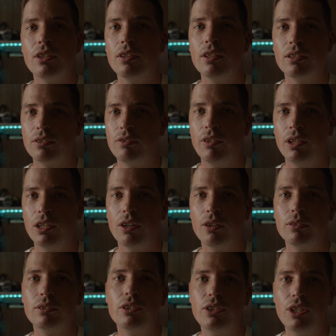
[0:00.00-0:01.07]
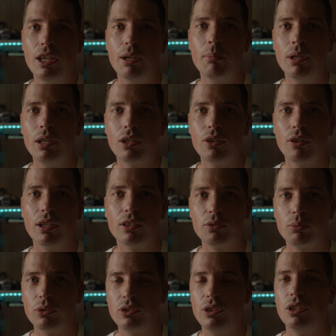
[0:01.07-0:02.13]
in this video, Tim and Chris.
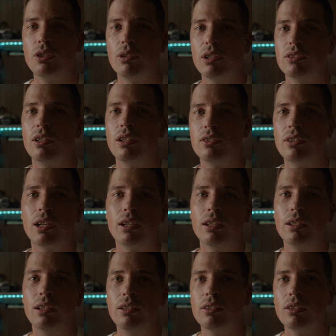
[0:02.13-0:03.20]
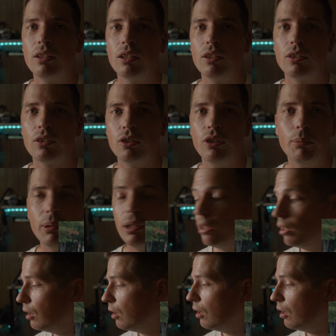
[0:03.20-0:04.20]
We'll see Chris in a second. He's a little creepy.